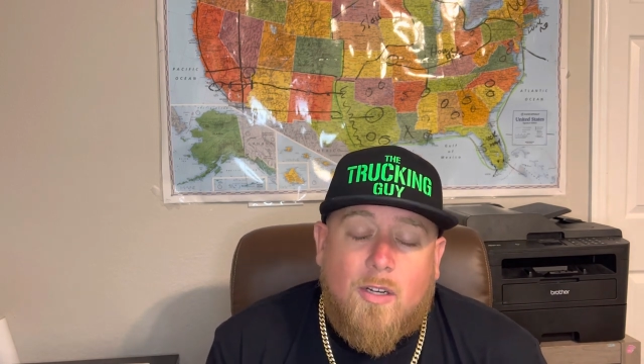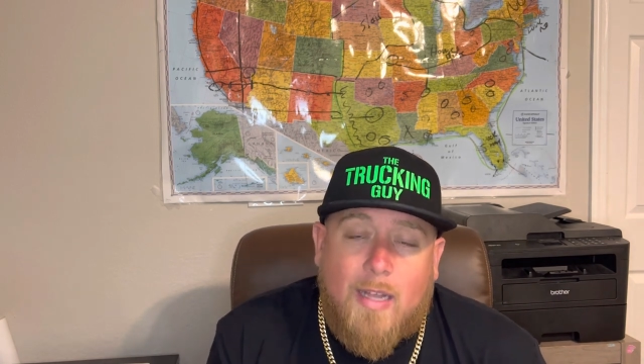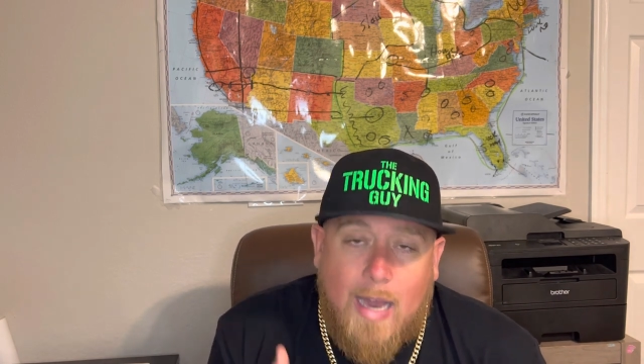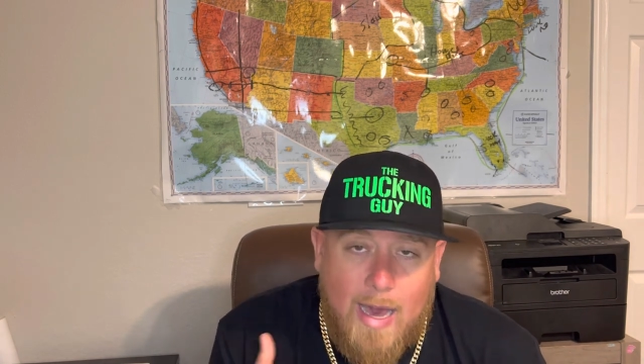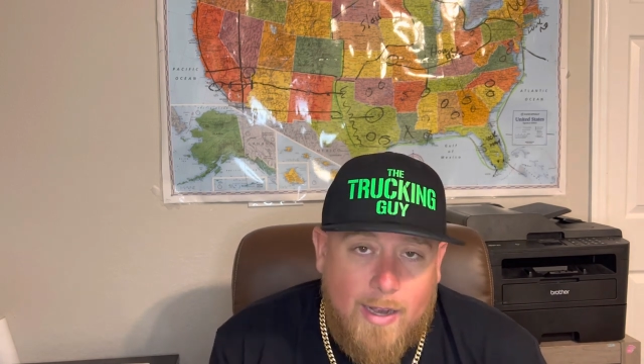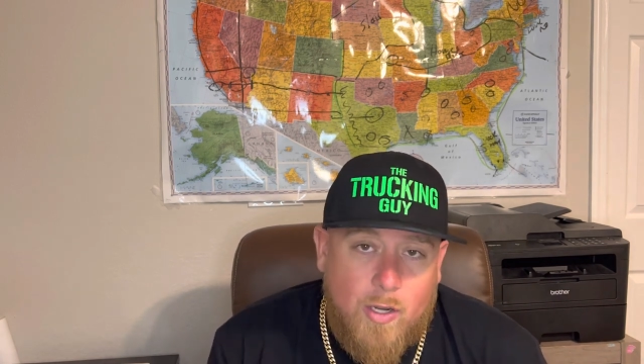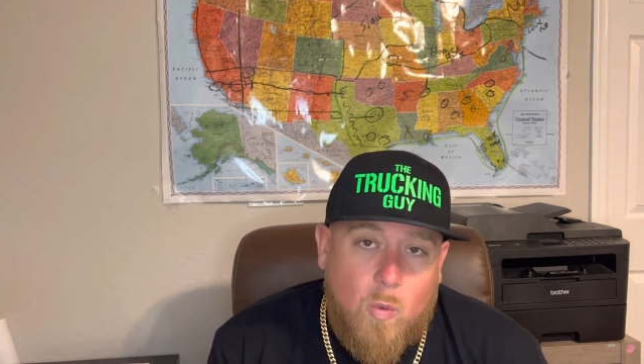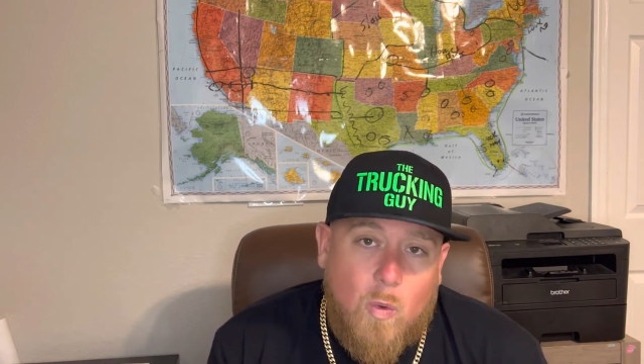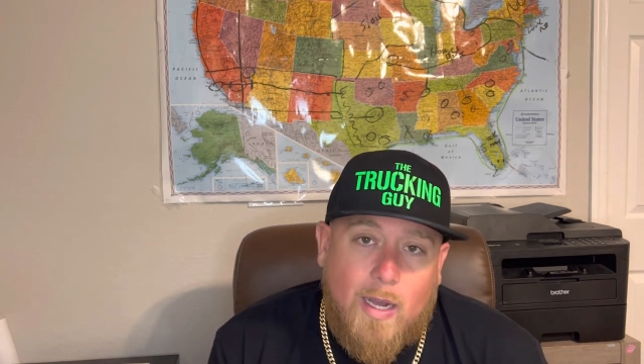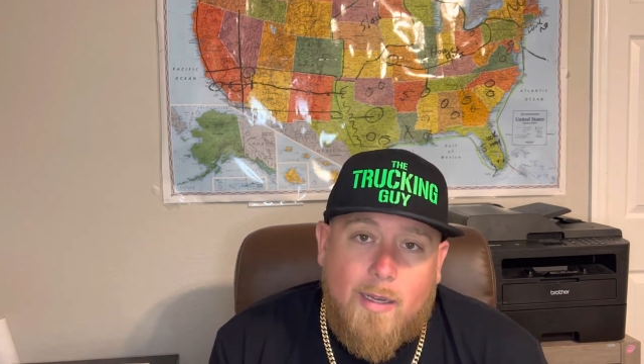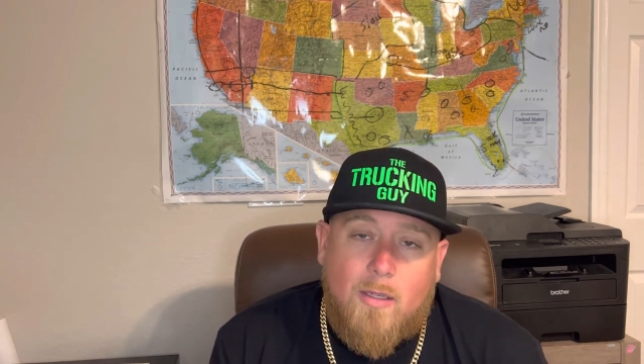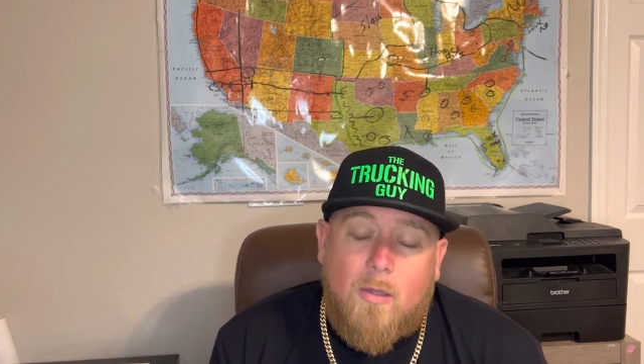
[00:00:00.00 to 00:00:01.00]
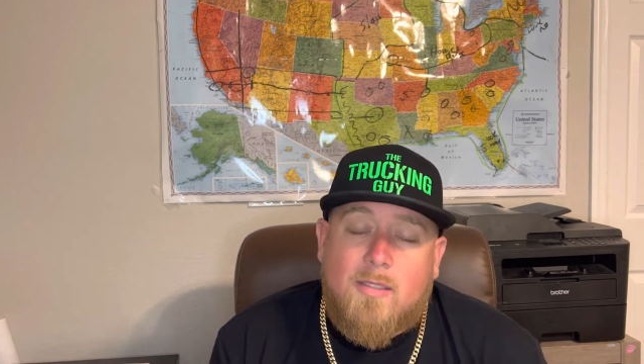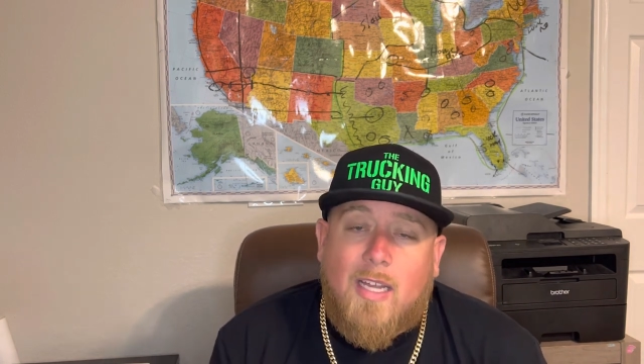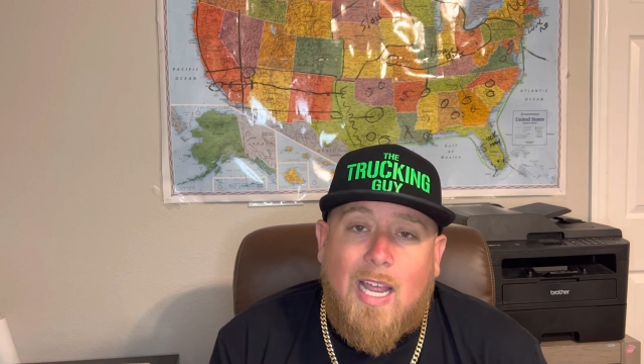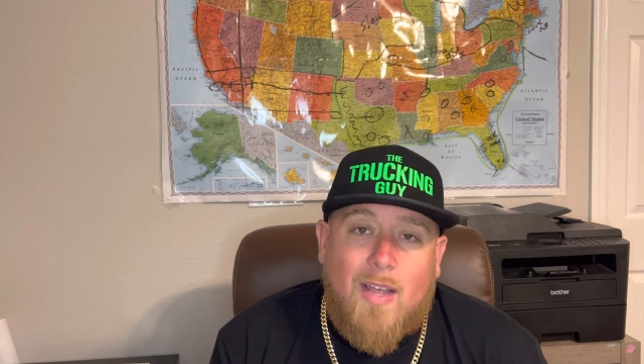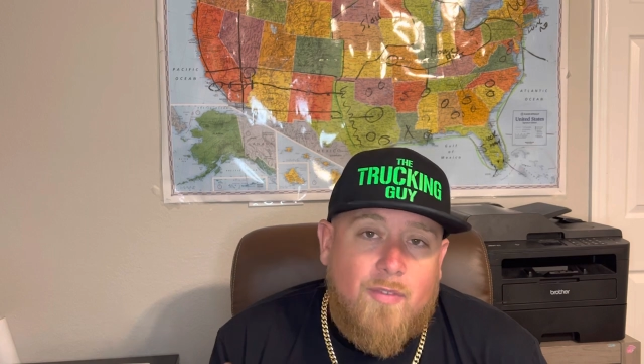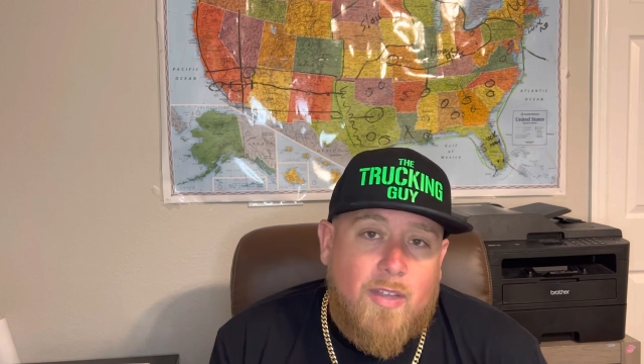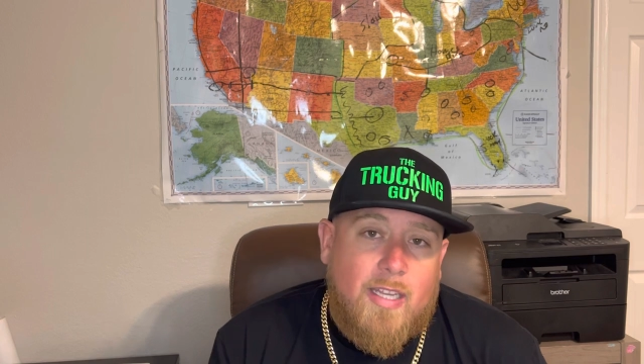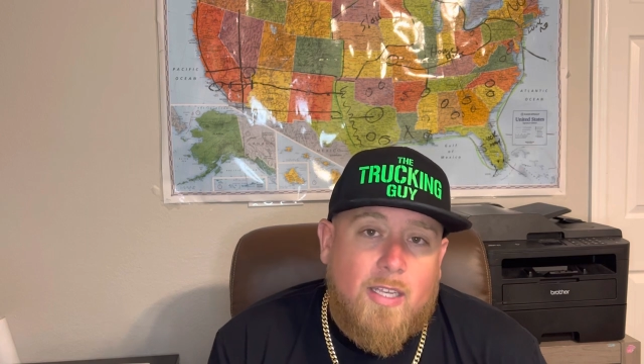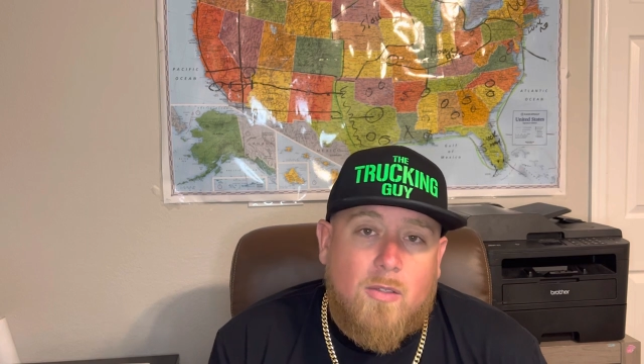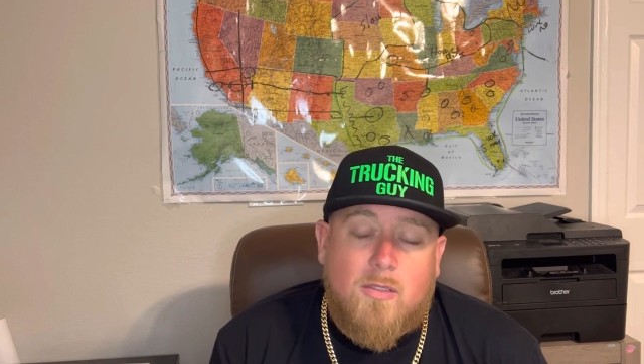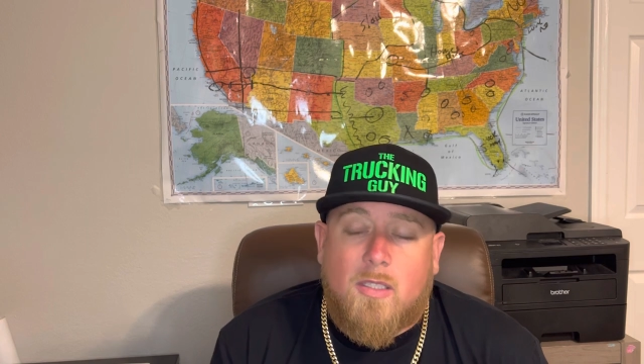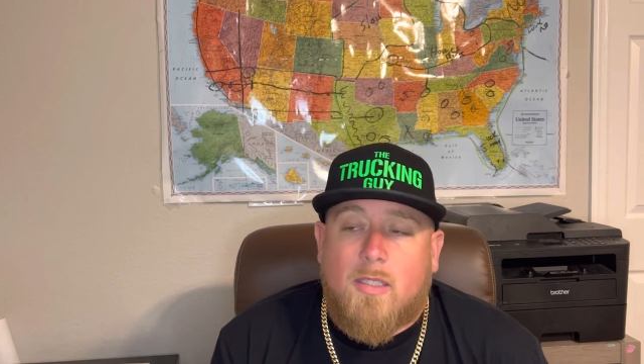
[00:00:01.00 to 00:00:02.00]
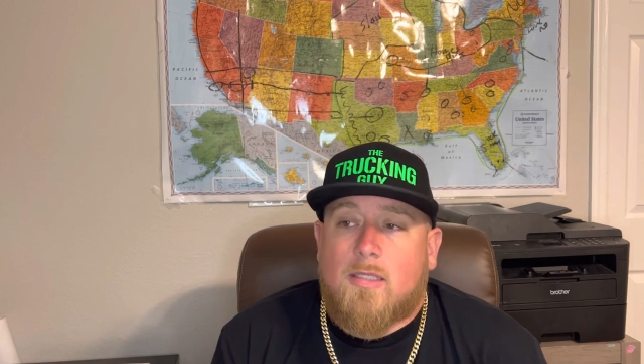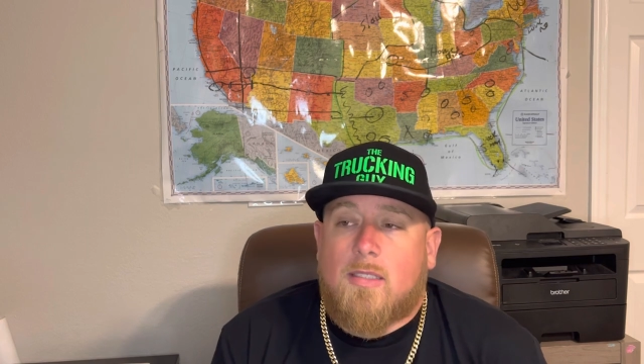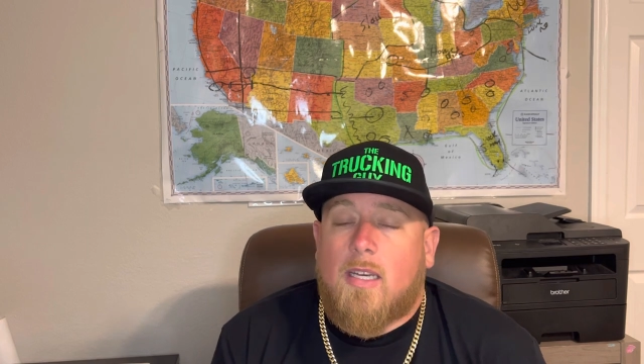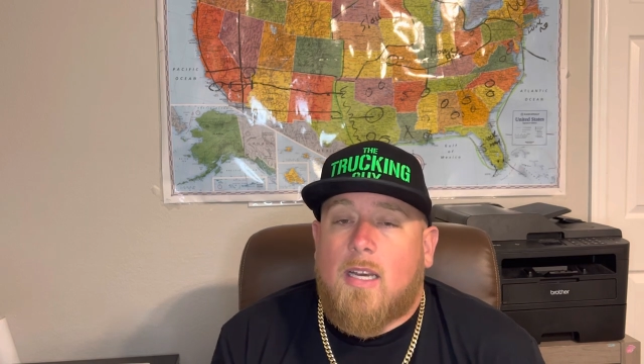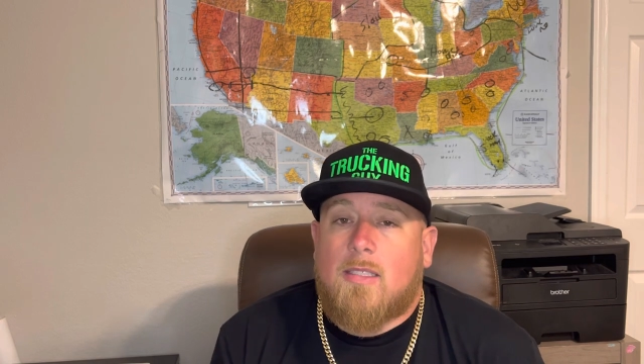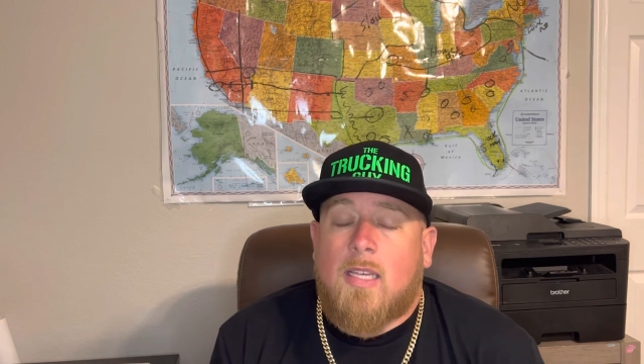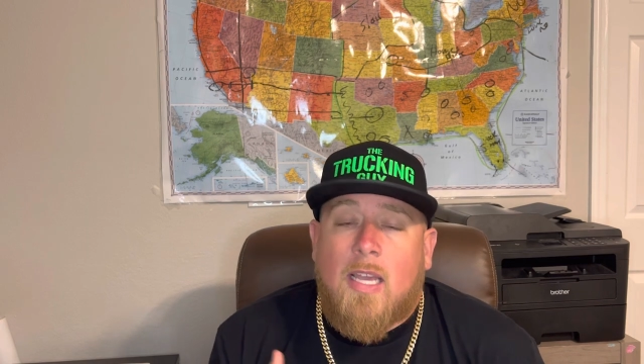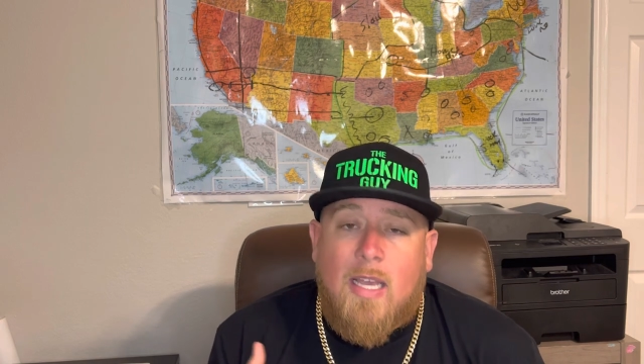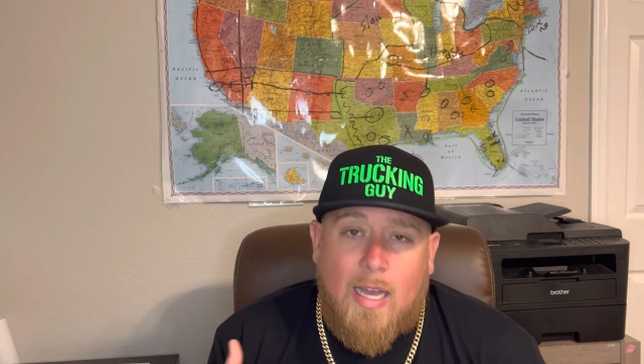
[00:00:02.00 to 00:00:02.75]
learning how to do wide loads. I have videos on this, guys.